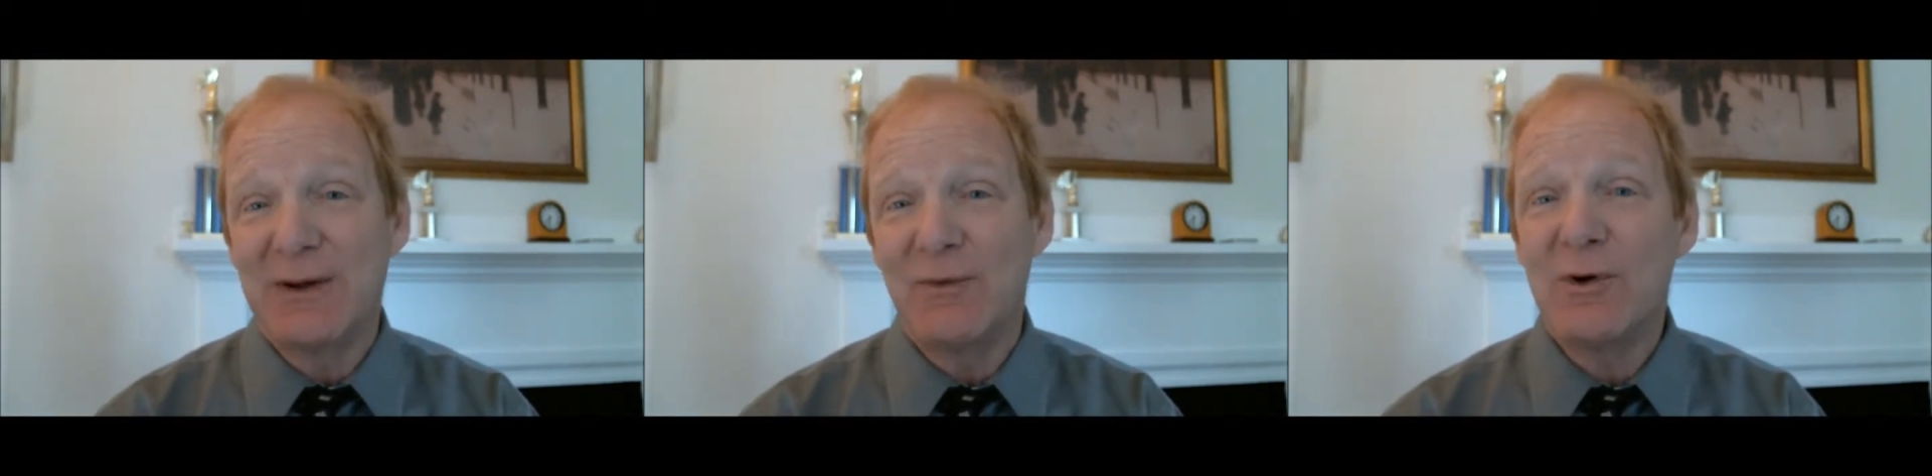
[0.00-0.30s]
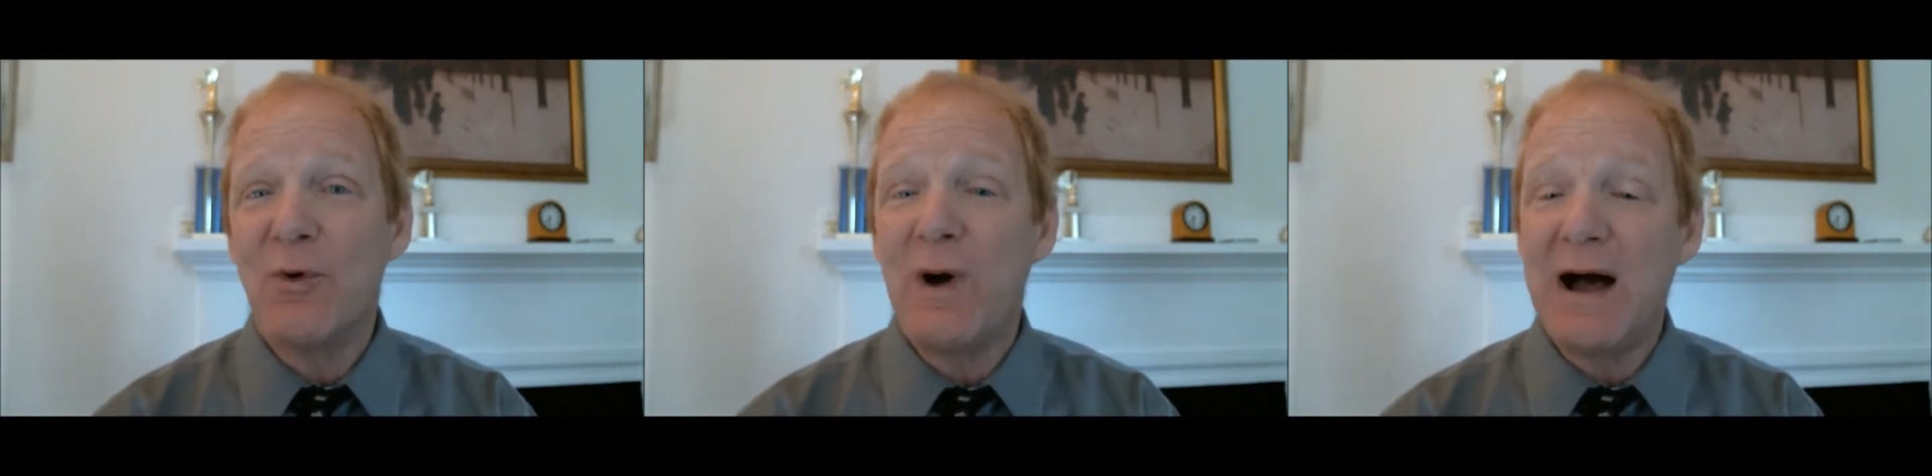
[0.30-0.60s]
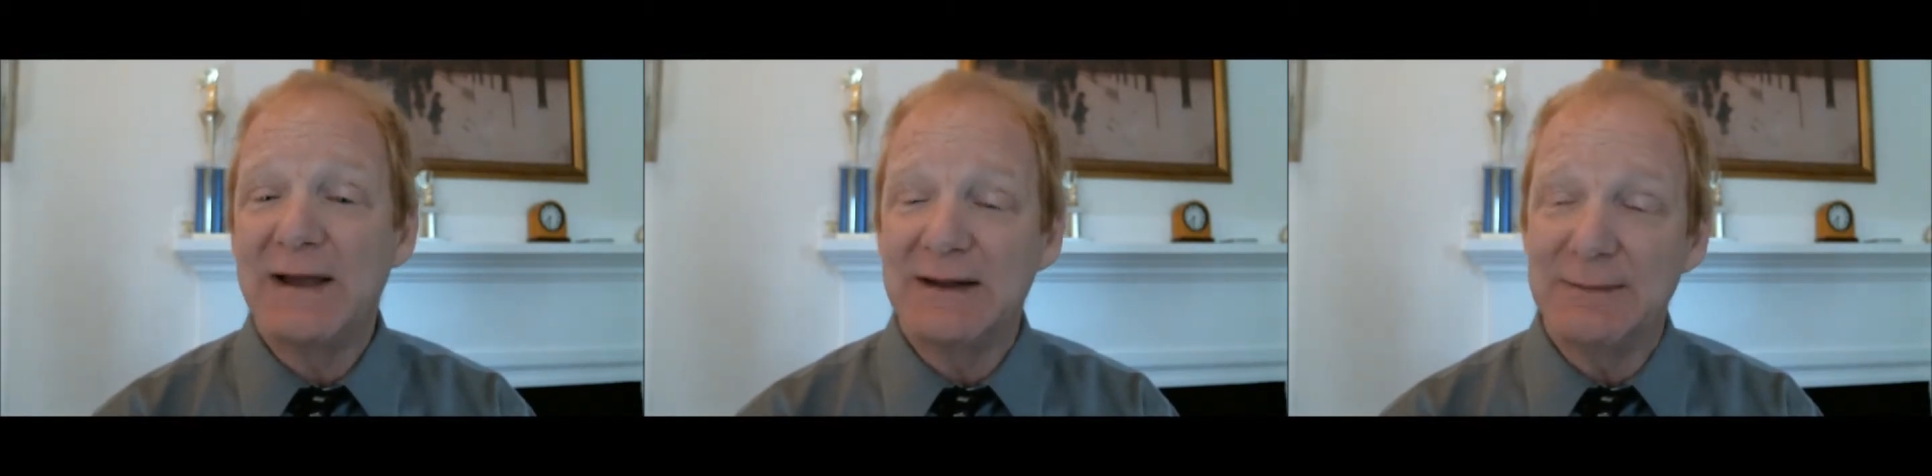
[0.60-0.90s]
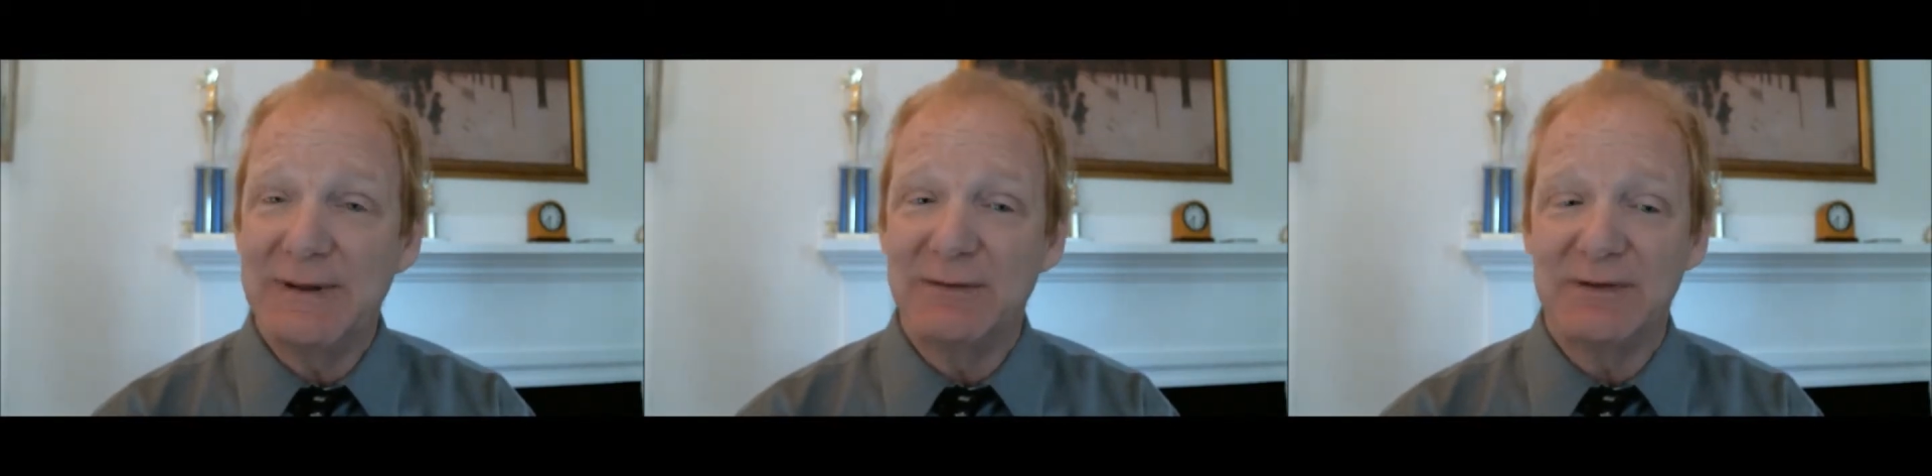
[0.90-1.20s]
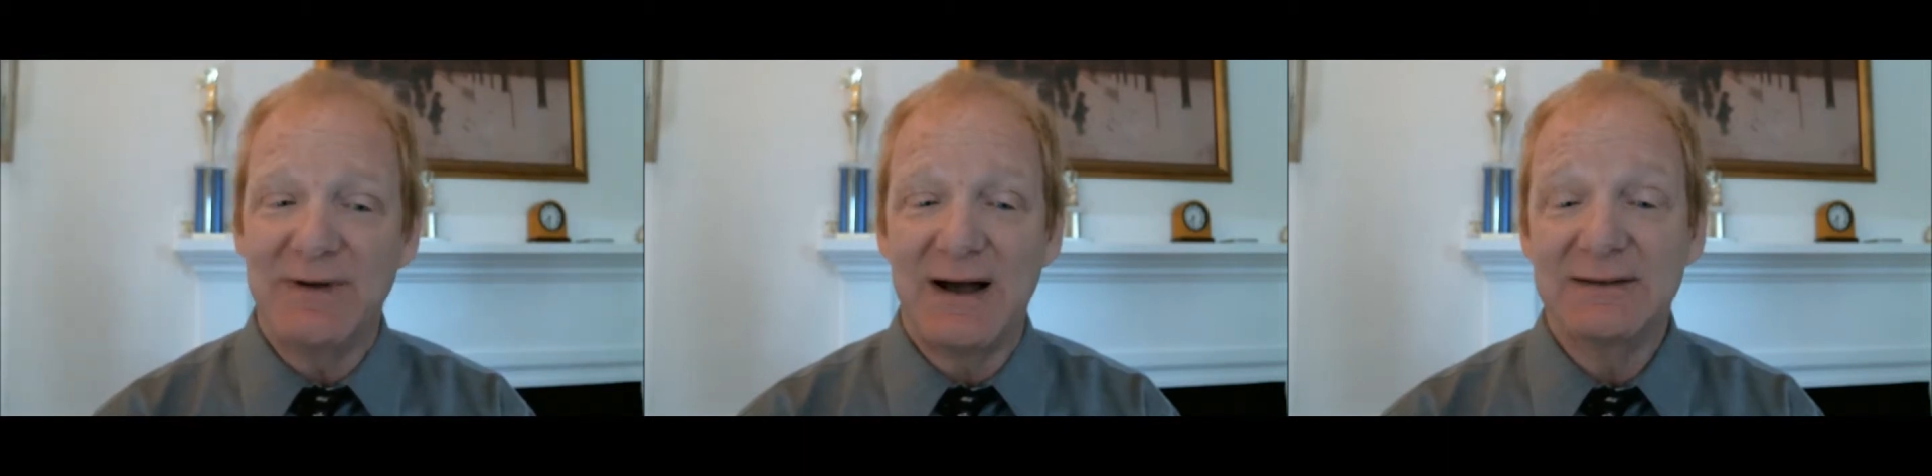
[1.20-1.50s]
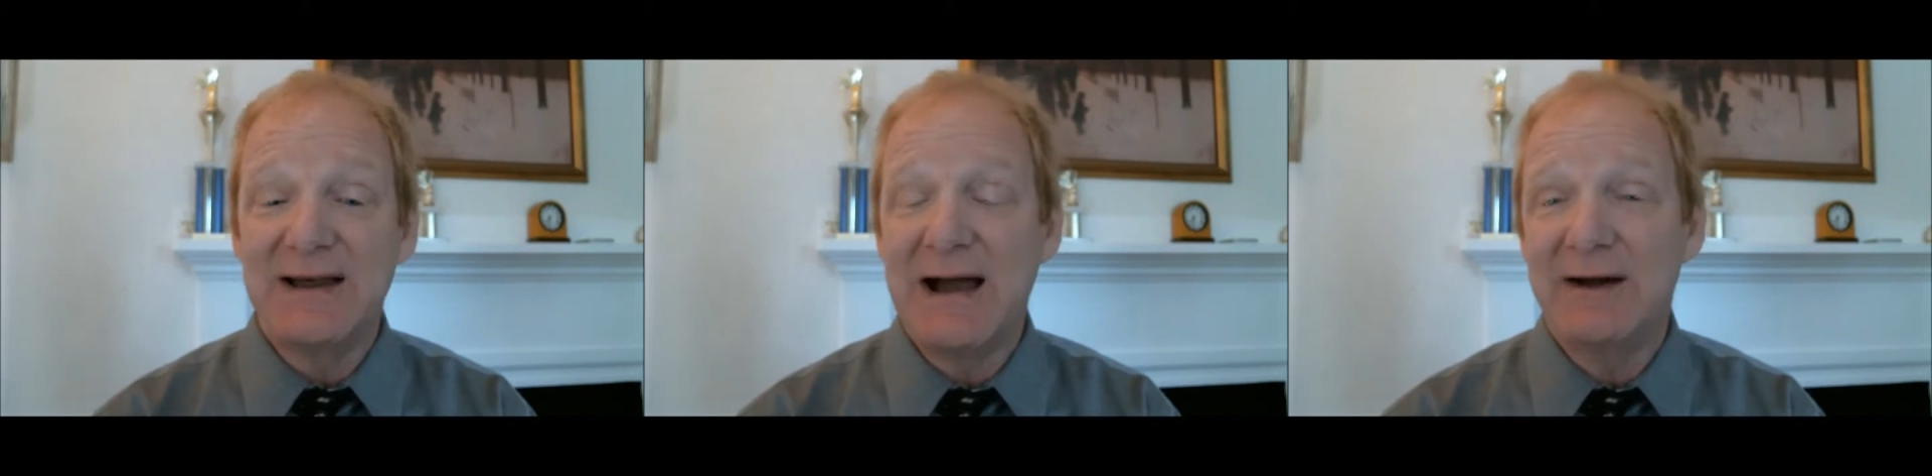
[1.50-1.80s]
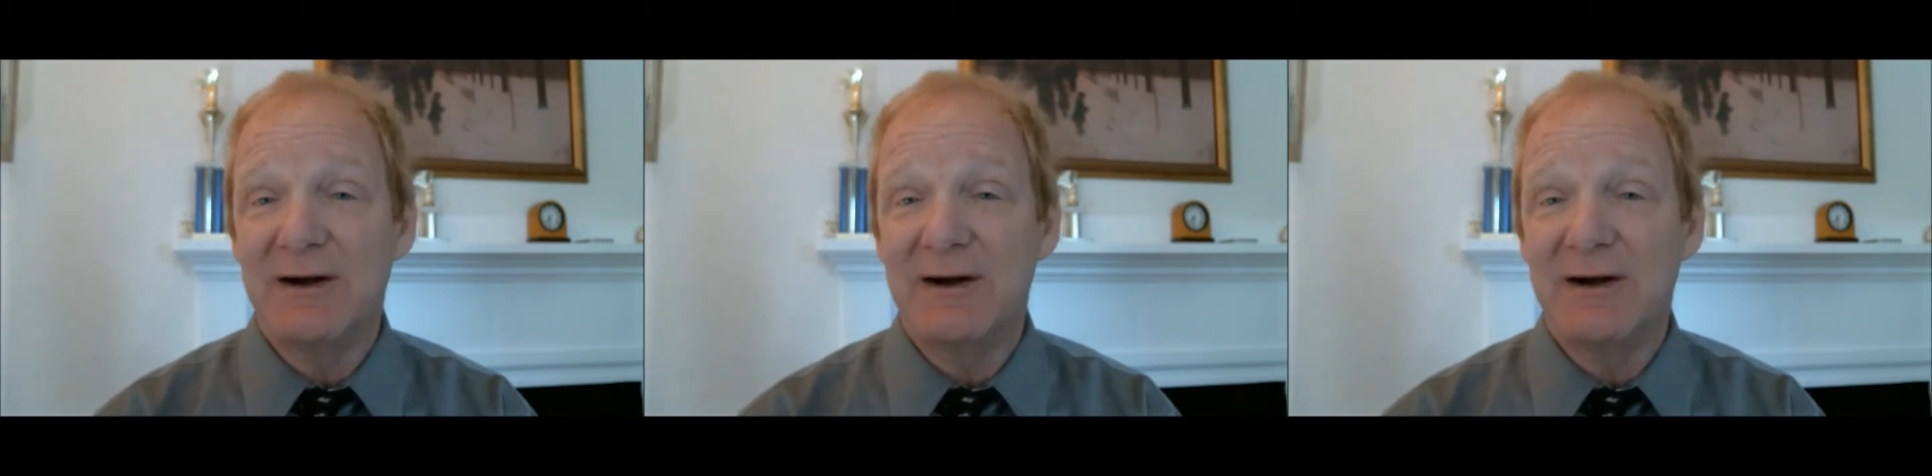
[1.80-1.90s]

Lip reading: will quietly be revised higher